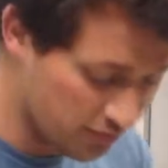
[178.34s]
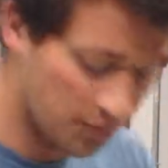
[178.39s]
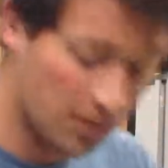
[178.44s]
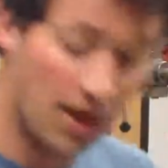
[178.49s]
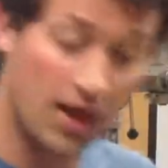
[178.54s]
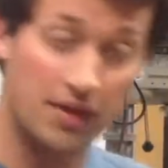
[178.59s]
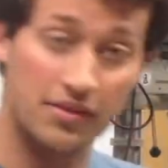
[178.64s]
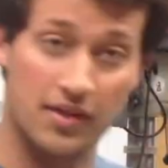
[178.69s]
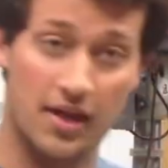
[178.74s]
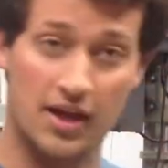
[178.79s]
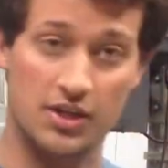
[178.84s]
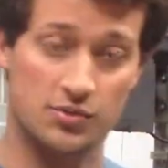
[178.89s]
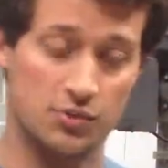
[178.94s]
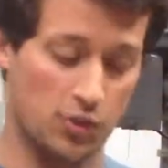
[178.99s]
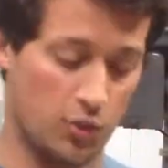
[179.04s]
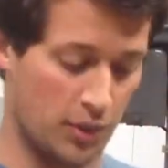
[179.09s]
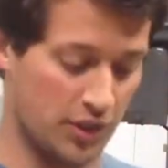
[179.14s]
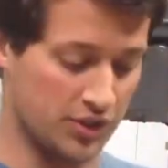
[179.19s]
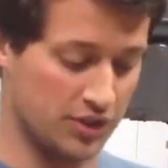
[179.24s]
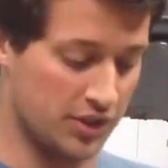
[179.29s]
from the actual
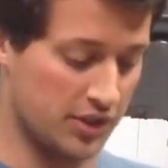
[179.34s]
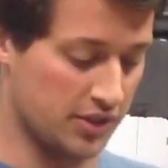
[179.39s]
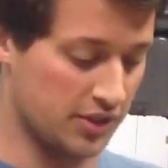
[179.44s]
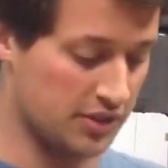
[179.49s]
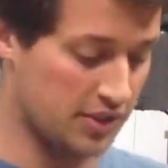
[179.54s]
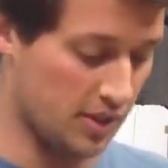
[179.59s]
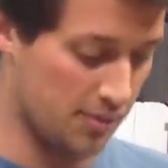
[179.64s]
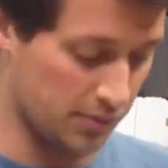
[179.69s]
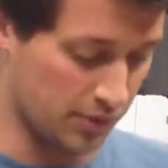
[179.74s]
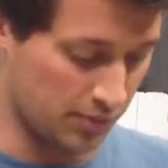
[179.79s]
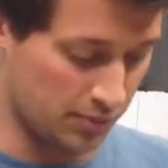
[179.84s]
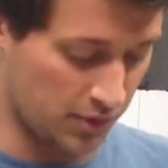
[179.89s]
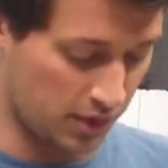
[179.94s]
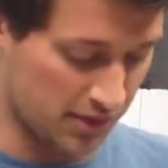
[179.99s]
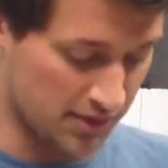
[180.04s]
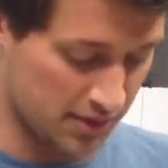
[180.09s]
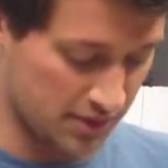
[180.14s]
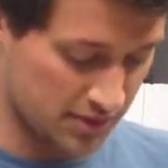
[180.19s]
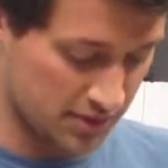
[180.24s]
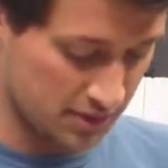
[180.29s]
quenching and tempering
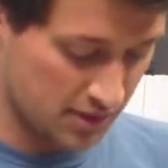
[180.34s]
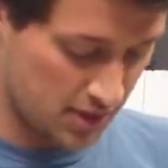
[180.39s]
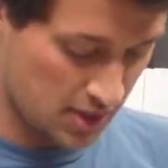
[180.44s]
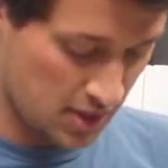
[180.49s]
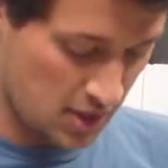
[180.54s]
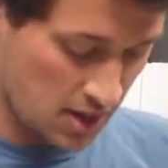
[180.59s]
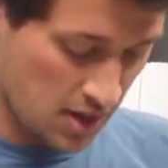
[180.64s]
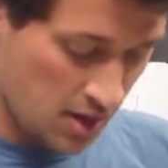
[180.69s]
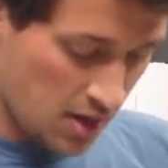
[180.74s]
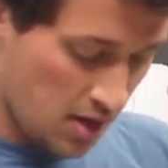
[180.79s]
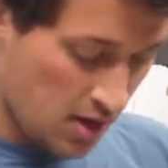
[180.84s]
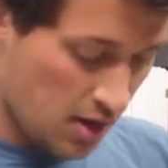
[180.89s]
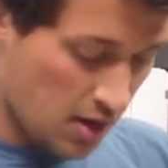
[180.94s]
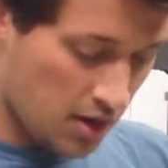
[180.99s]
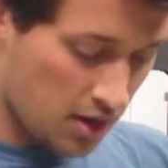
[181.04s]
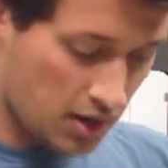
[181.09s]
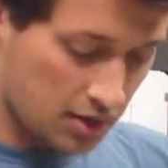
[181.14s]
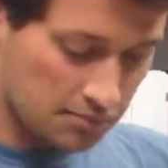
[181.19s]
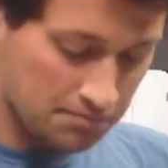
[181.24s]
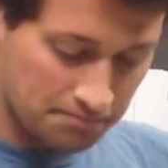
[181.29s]
process.
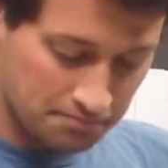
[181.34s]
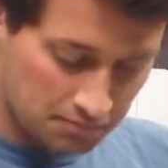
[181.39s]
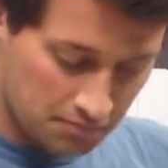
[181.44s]
Other